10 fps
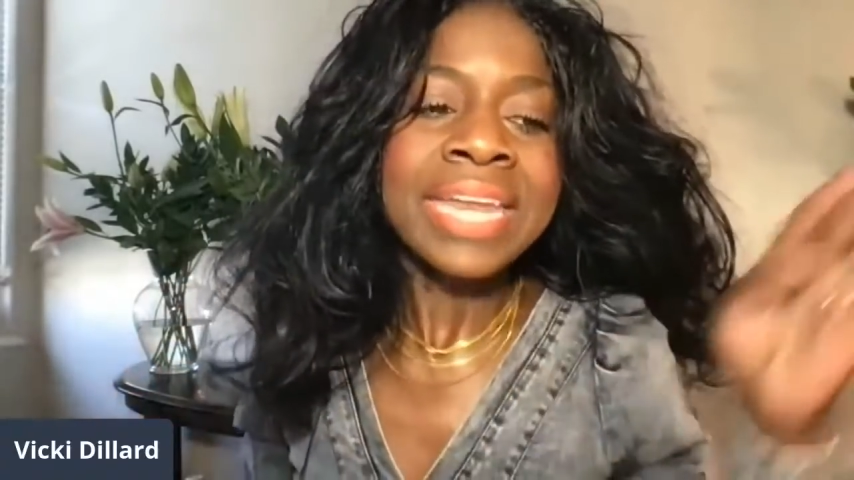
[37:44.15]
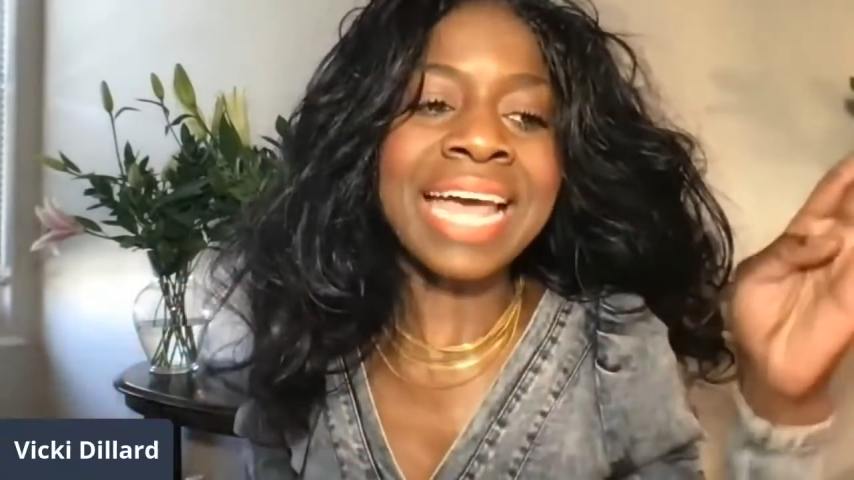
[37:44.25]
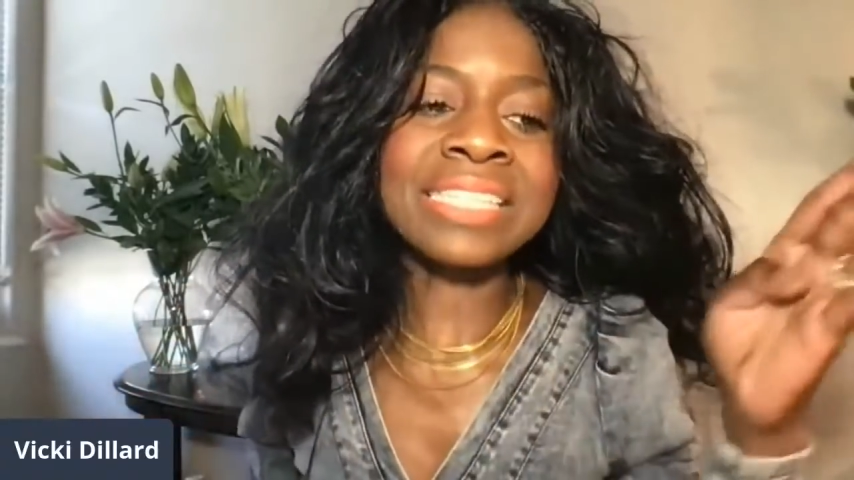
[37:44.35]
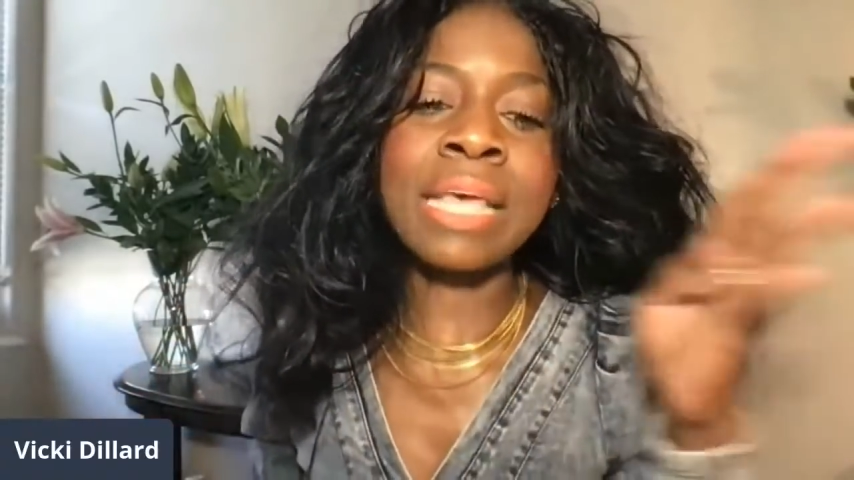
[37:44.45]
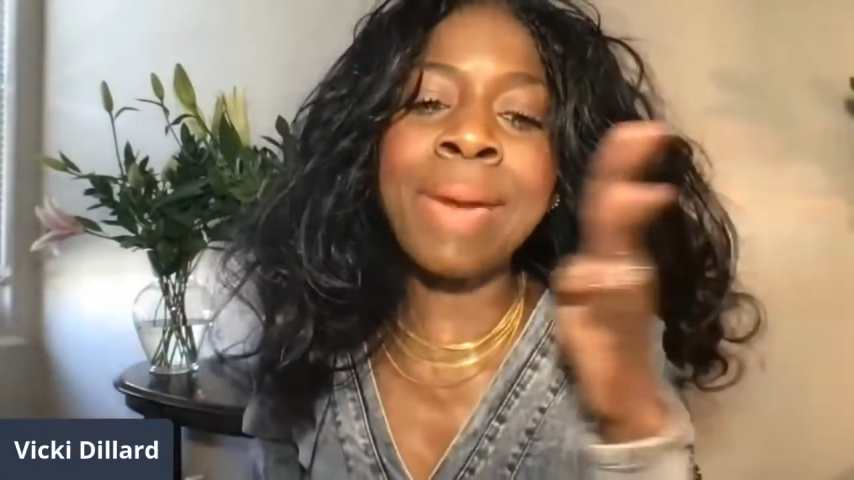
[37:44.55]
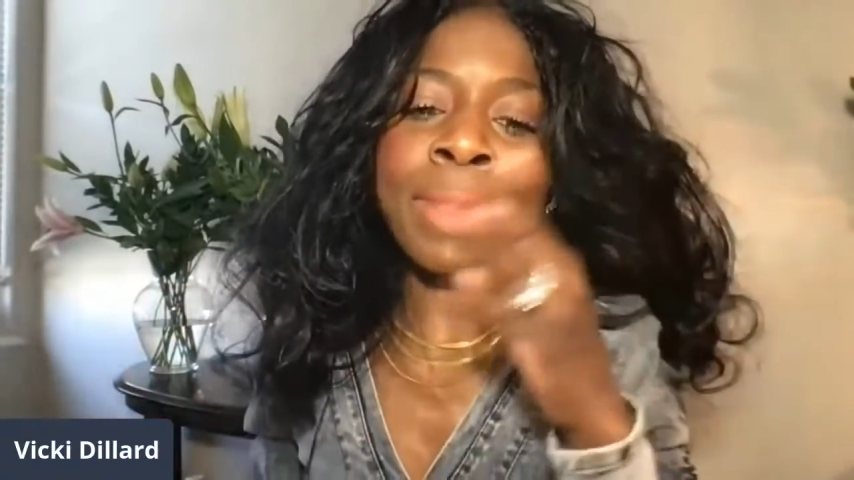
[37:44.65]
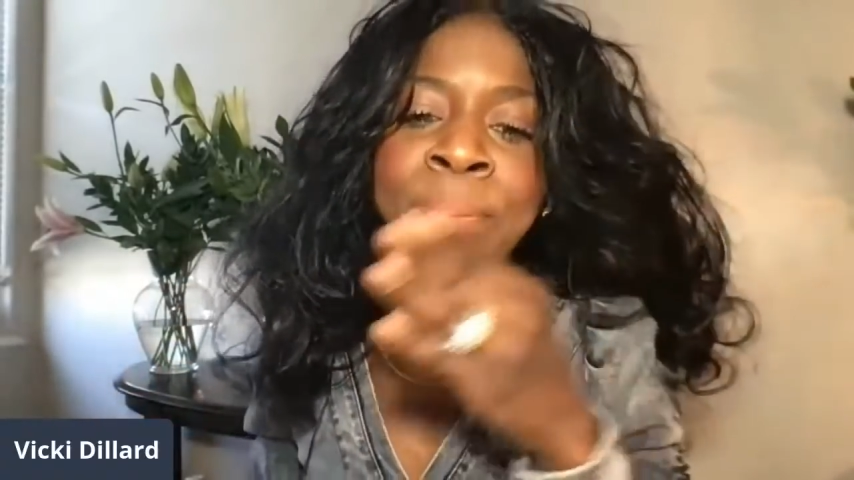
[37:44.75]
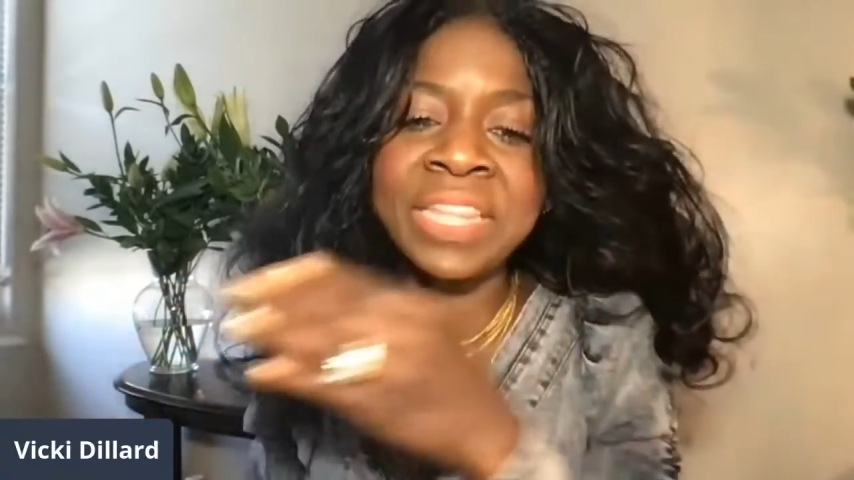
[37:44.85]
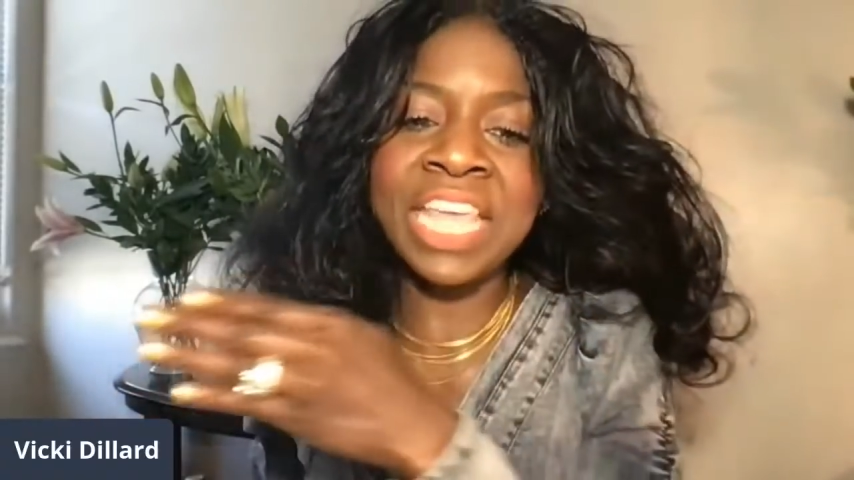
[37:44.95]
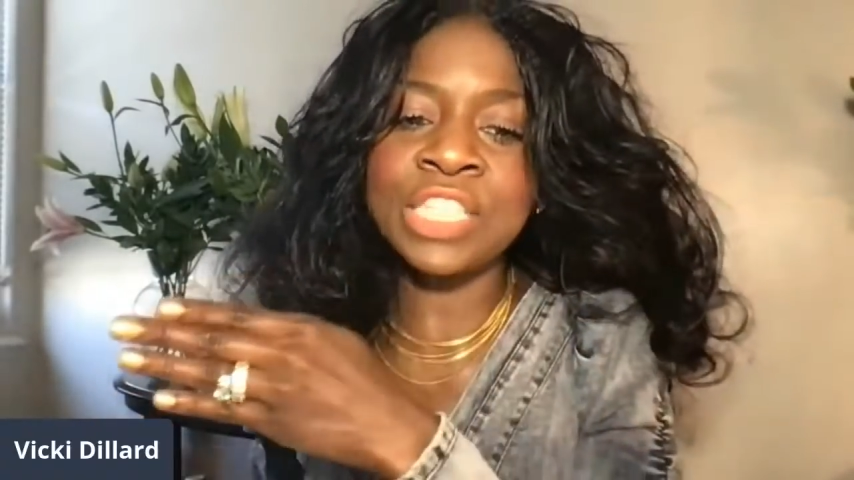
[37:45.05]
Now somebody
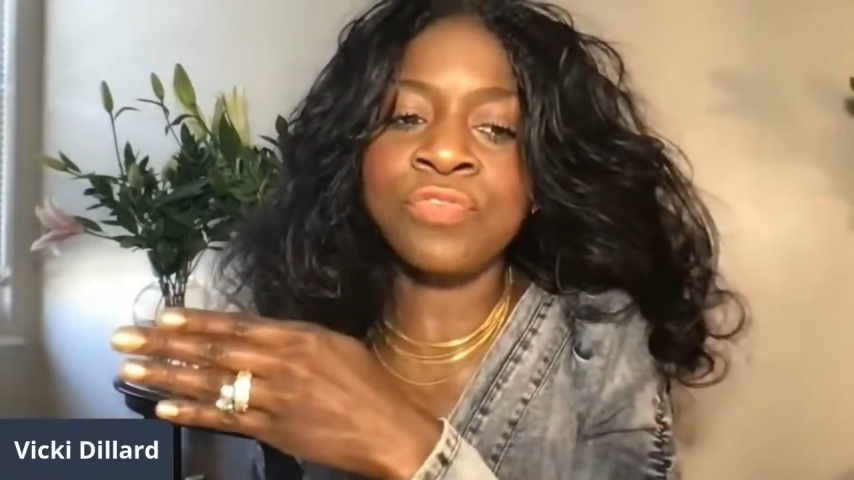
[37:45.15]
put these